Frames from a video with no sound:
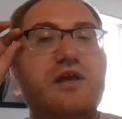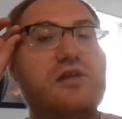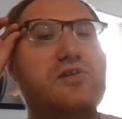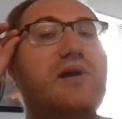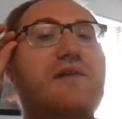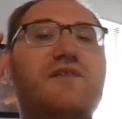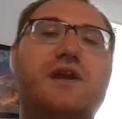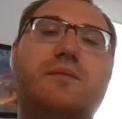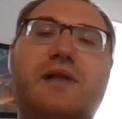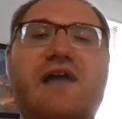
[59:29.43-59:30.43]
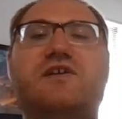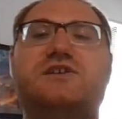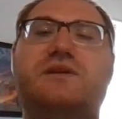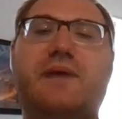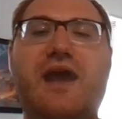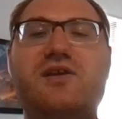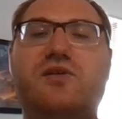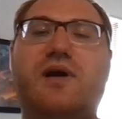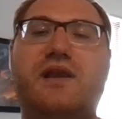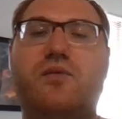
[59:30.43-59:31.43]
So if like you're blind, vision impaired,
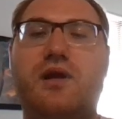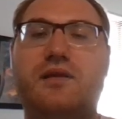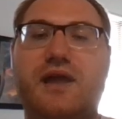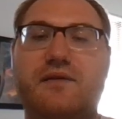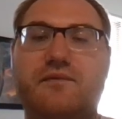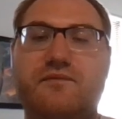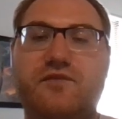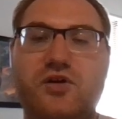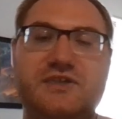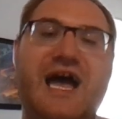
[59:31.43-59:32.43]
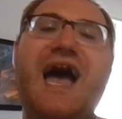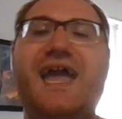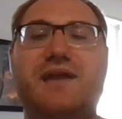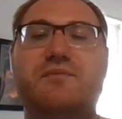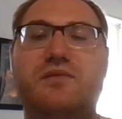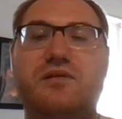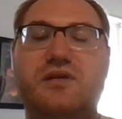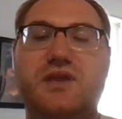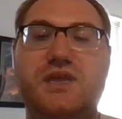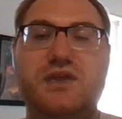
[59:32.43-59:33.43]
and you want to work like full time,
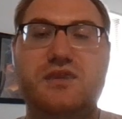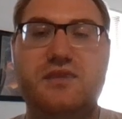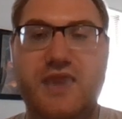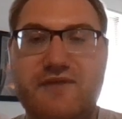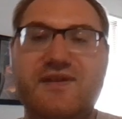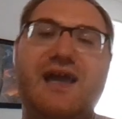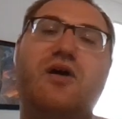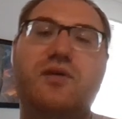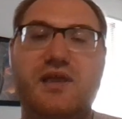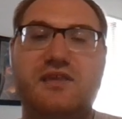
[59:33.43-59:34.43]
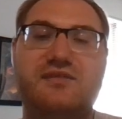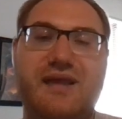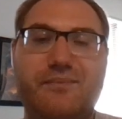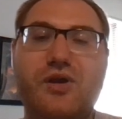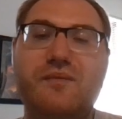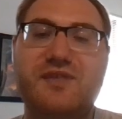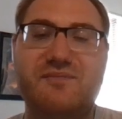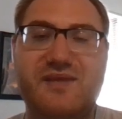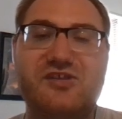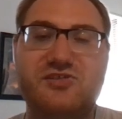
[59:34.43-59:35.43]
living out in the suburbs
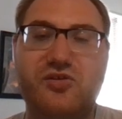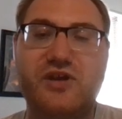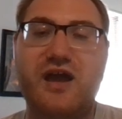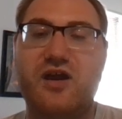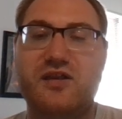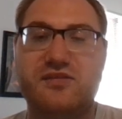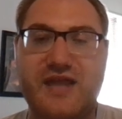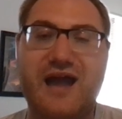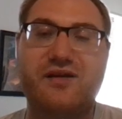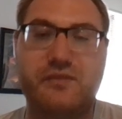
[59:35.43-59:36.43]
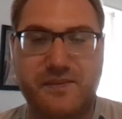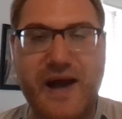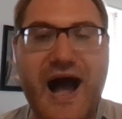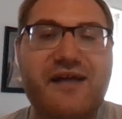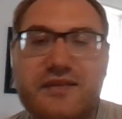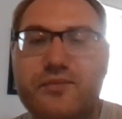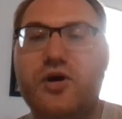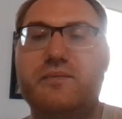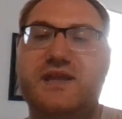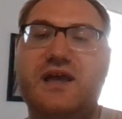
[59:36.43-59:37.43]
in Minnesota is not going to be
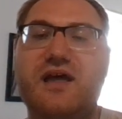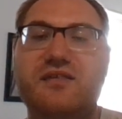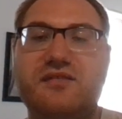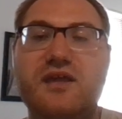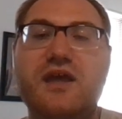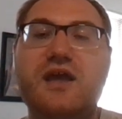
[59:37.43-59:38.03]
possible because